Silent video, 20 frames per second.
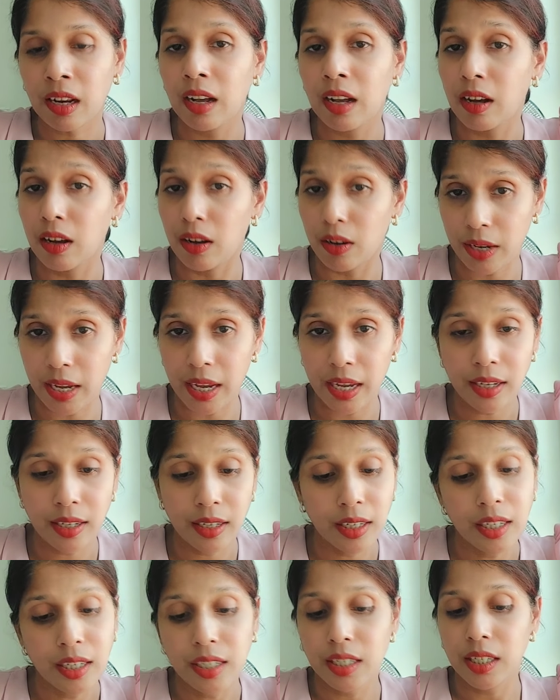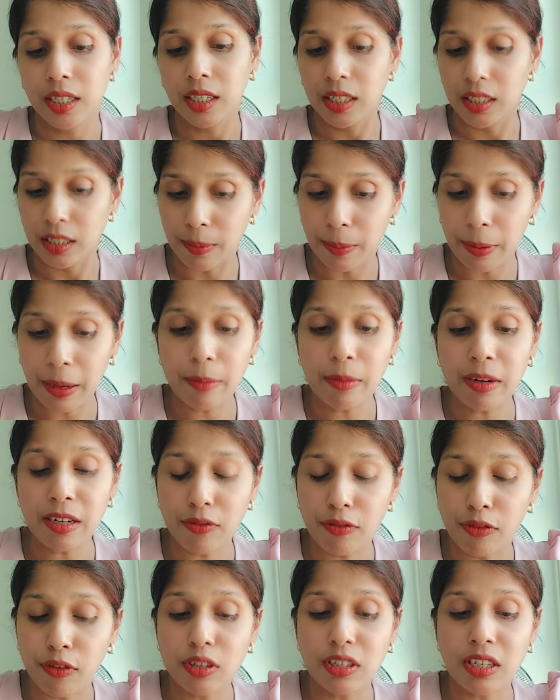Okay, the payment of
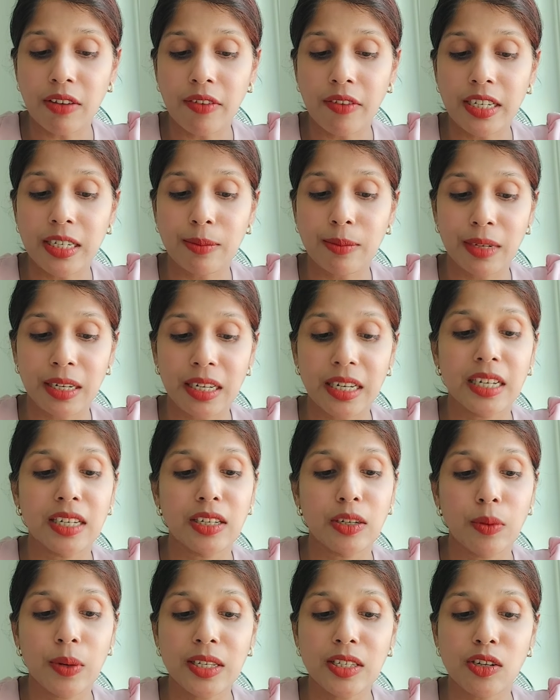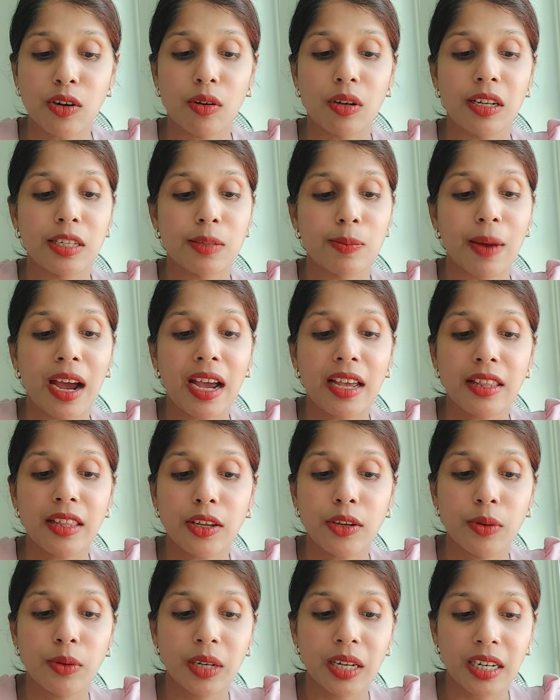$470 million by the
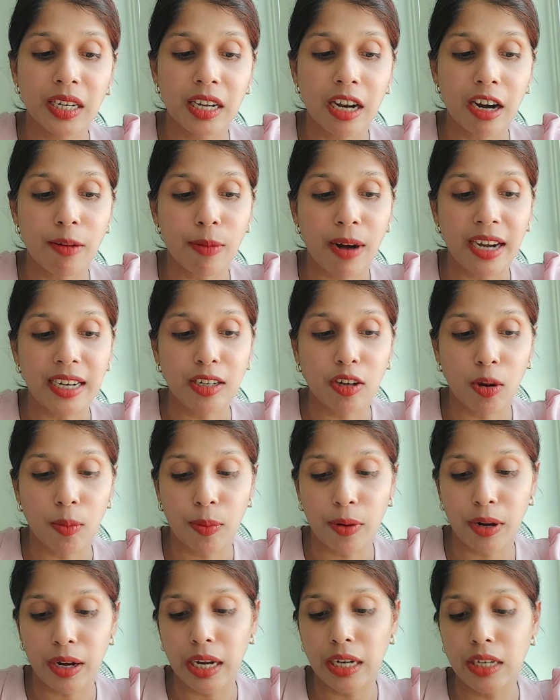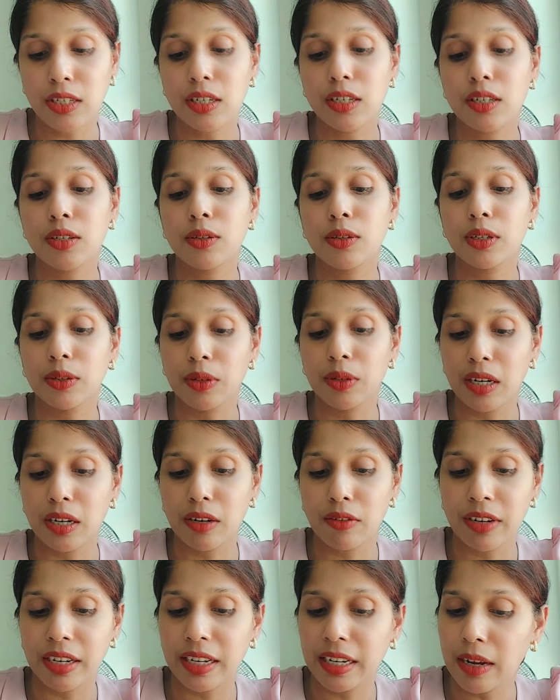Union Carbide Corporation to Union
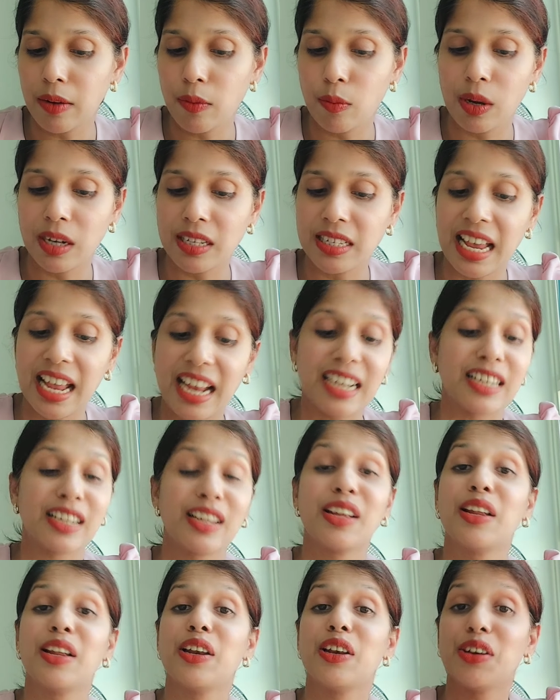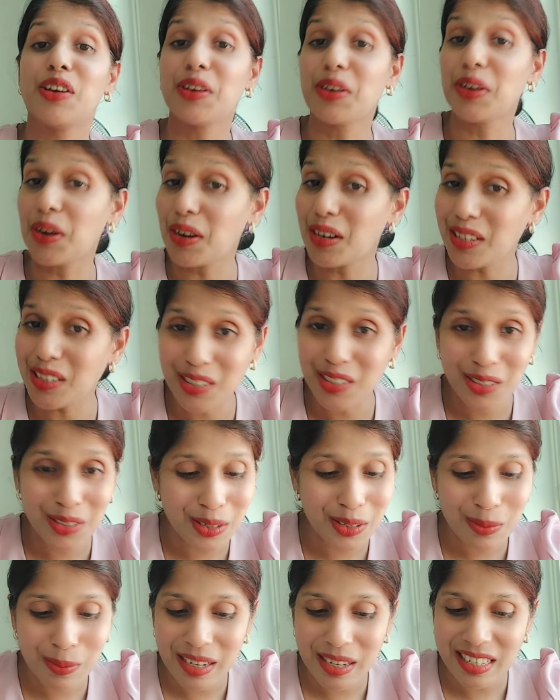of India was held not
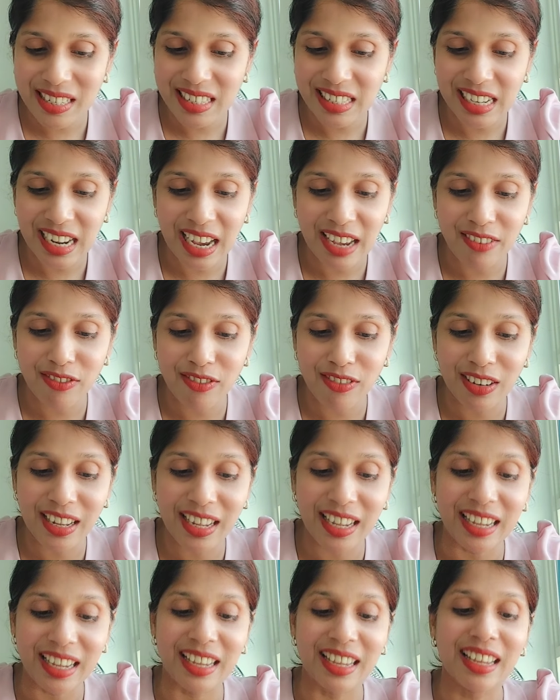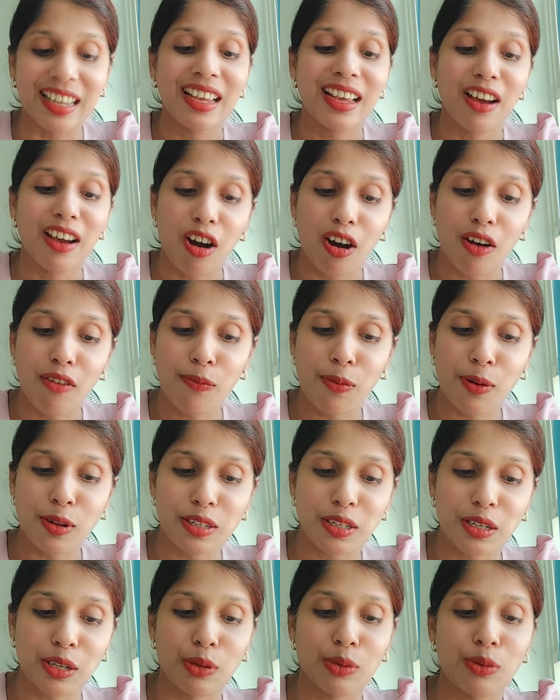to be stifling of
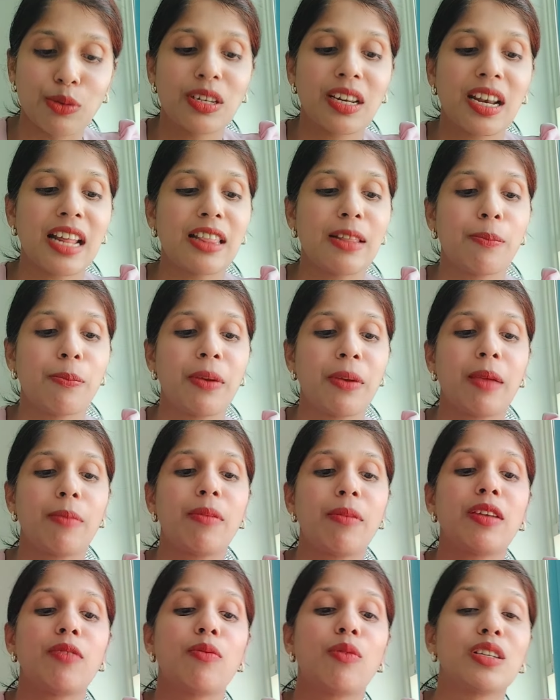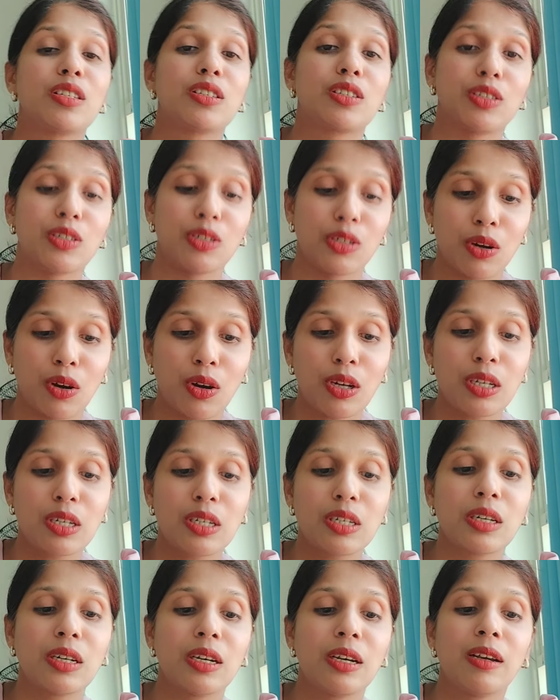prosecution, and the payment was not
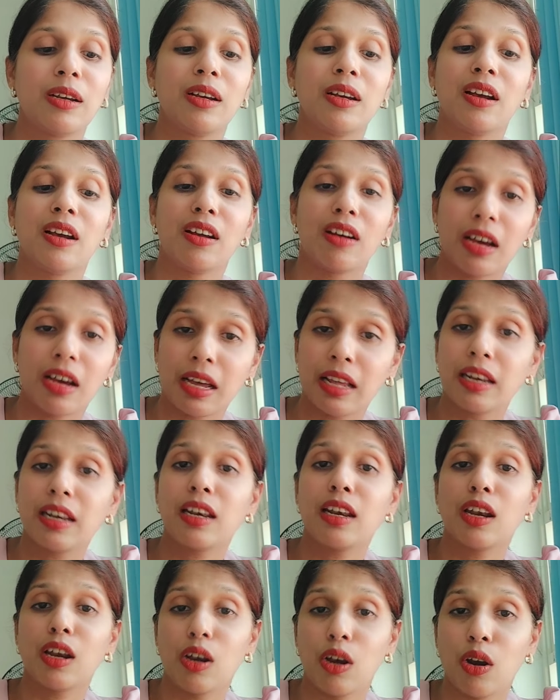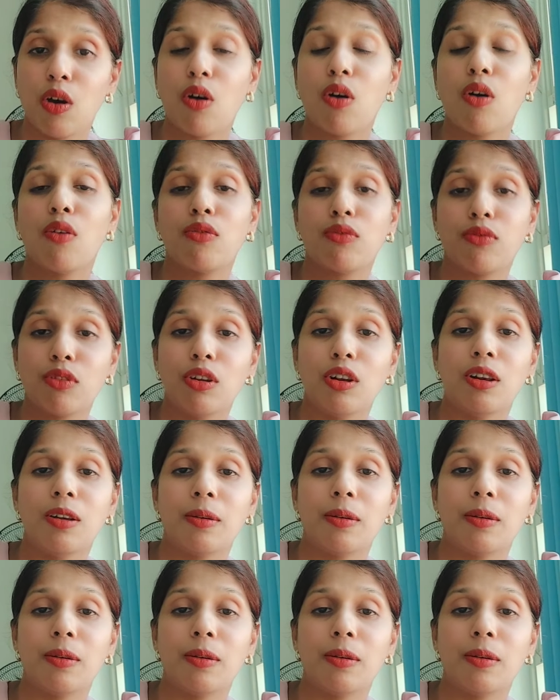unlawful.